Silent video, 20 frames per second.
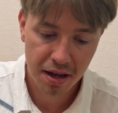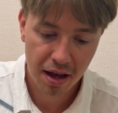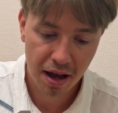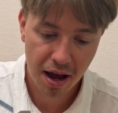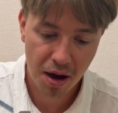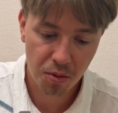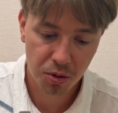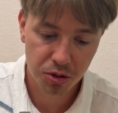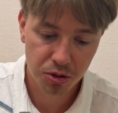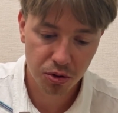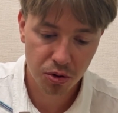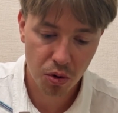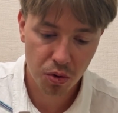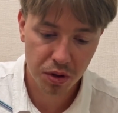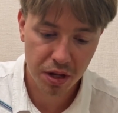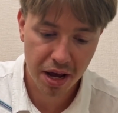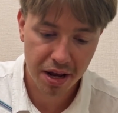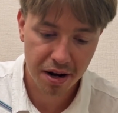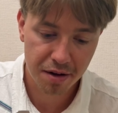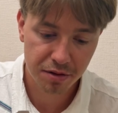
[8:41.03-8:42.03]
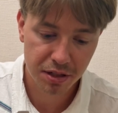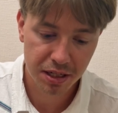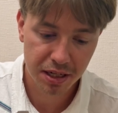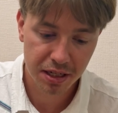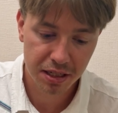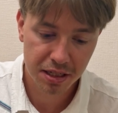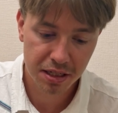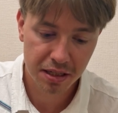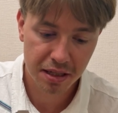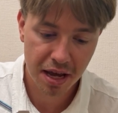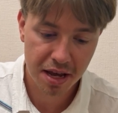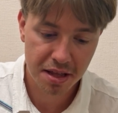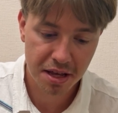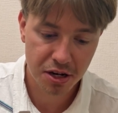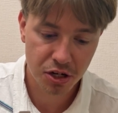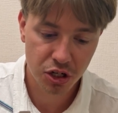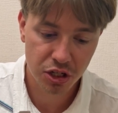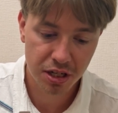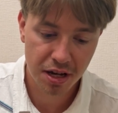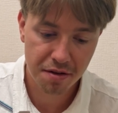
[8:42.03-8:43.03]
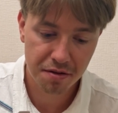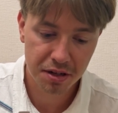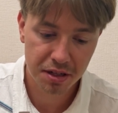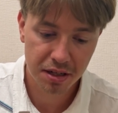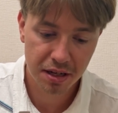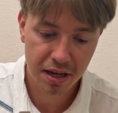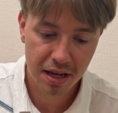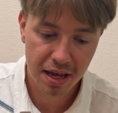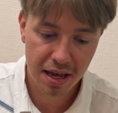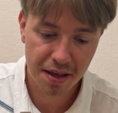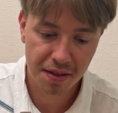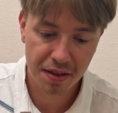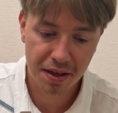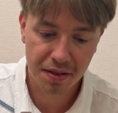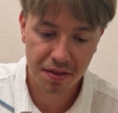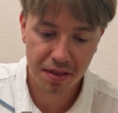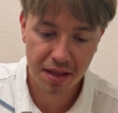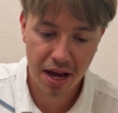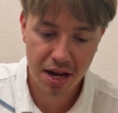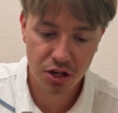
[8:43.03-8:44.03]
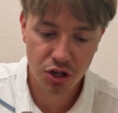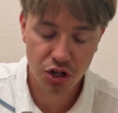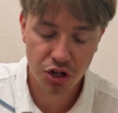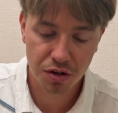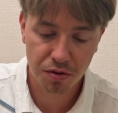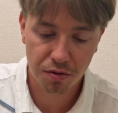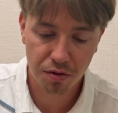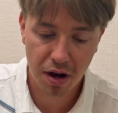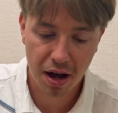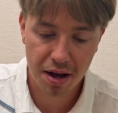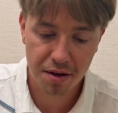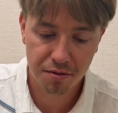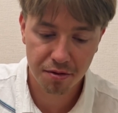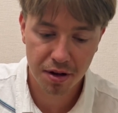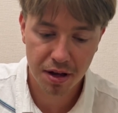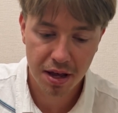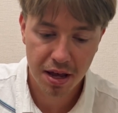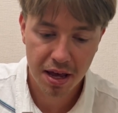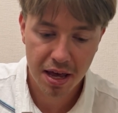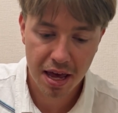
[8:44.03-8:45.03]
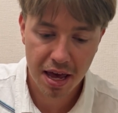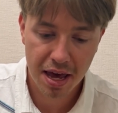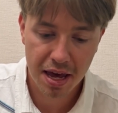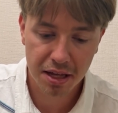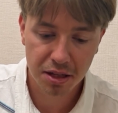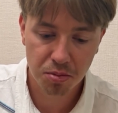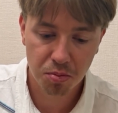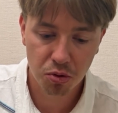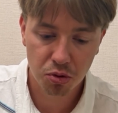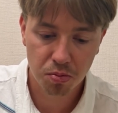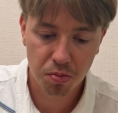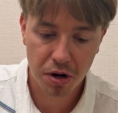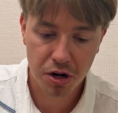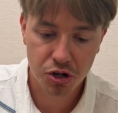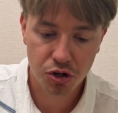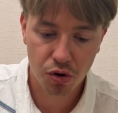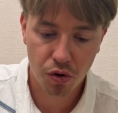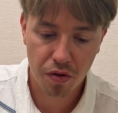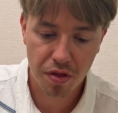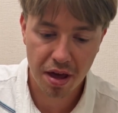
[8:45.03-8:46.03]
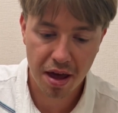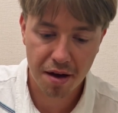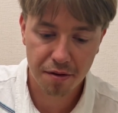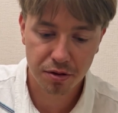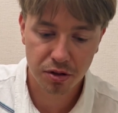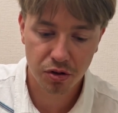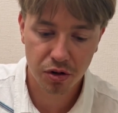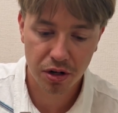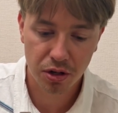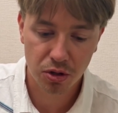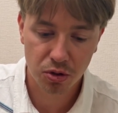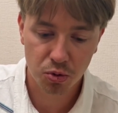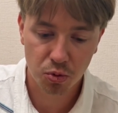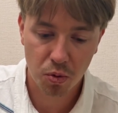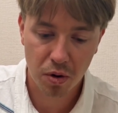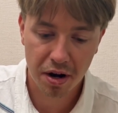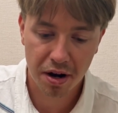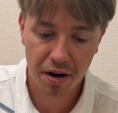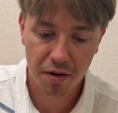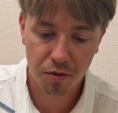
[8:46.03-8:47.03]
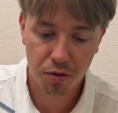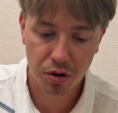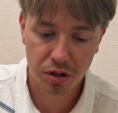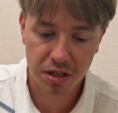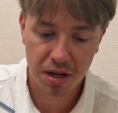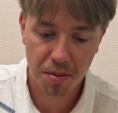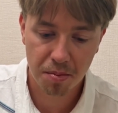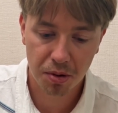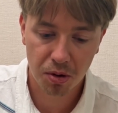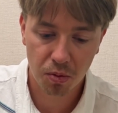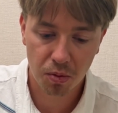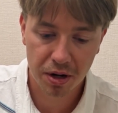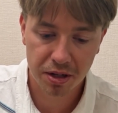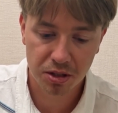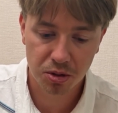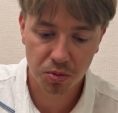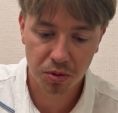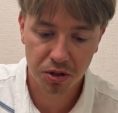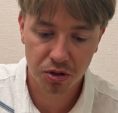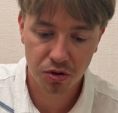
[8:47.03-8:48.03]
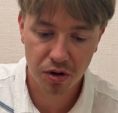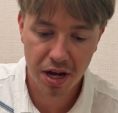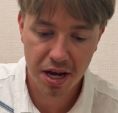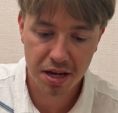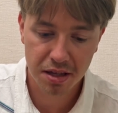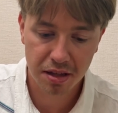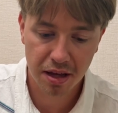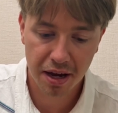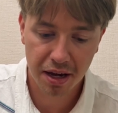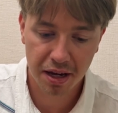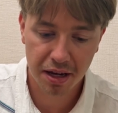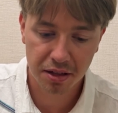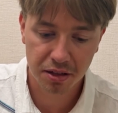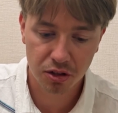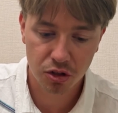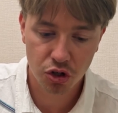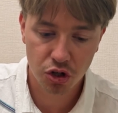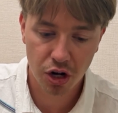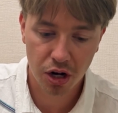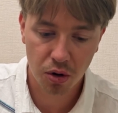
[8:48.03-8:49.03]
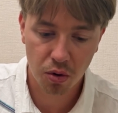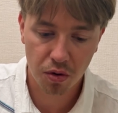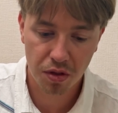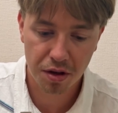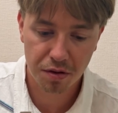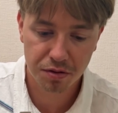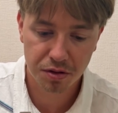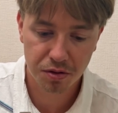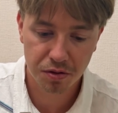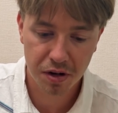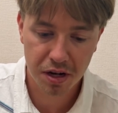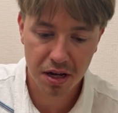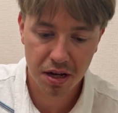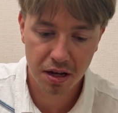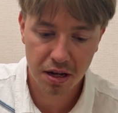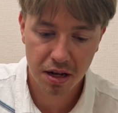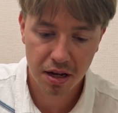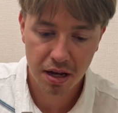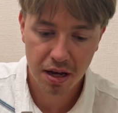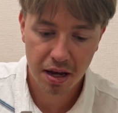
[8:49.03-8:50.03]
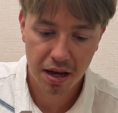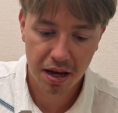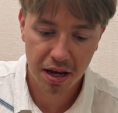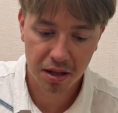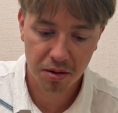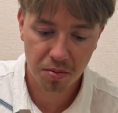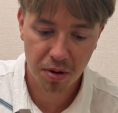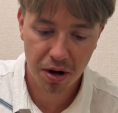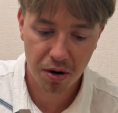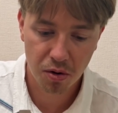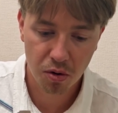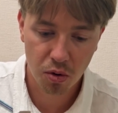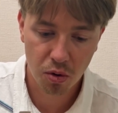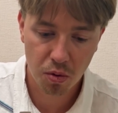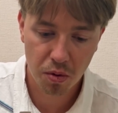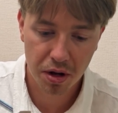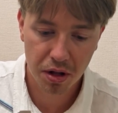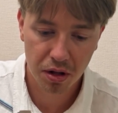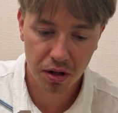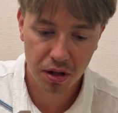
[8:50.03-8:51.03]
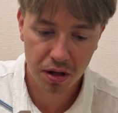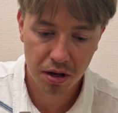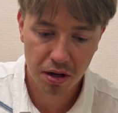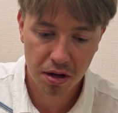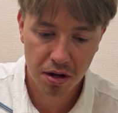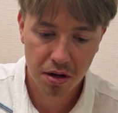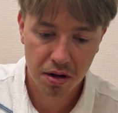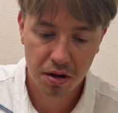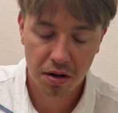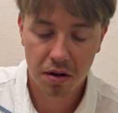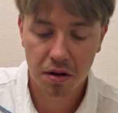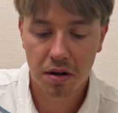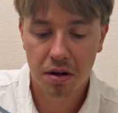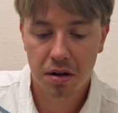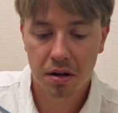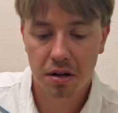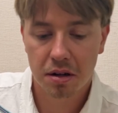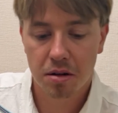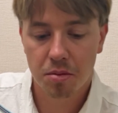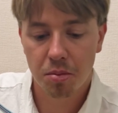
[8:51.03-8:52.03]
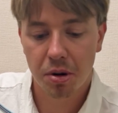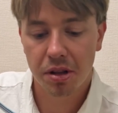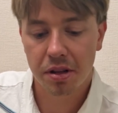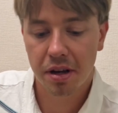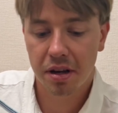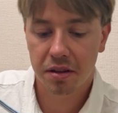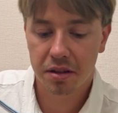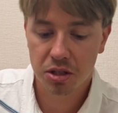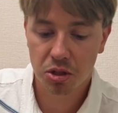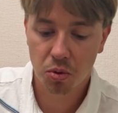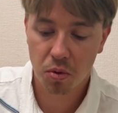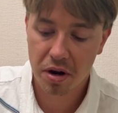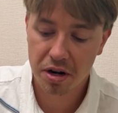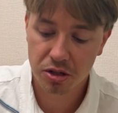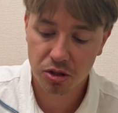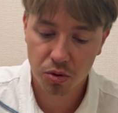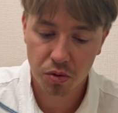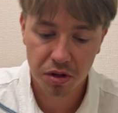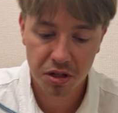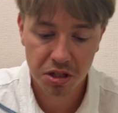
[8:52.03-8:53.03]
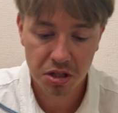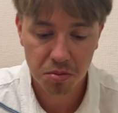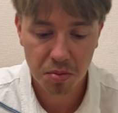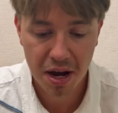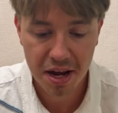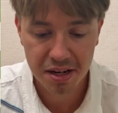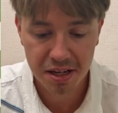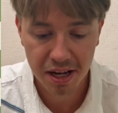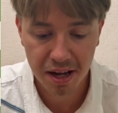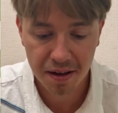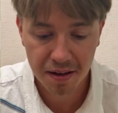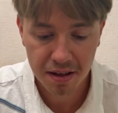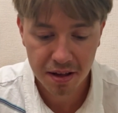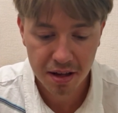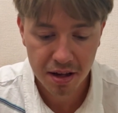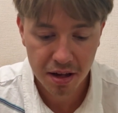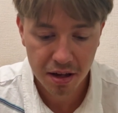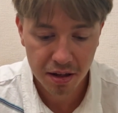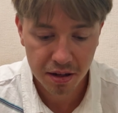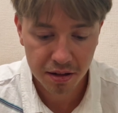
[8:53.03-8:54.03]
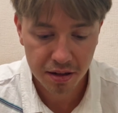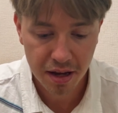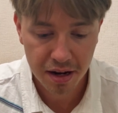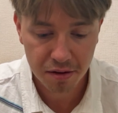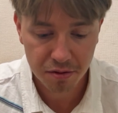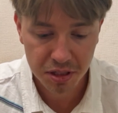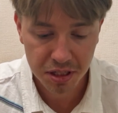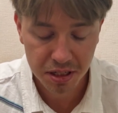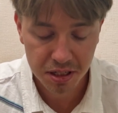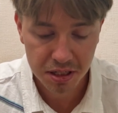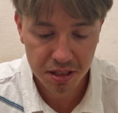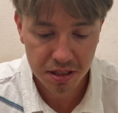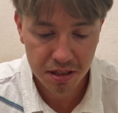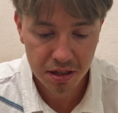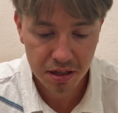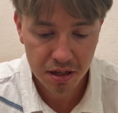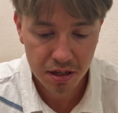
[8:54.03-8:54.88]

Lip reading: I want to go knight f6, knight h7, and then knight g5, and put pressure on the f3 square. For example, once we trade, I can check on f3, and my rook will protect the square. So this is my idea. Knight f6.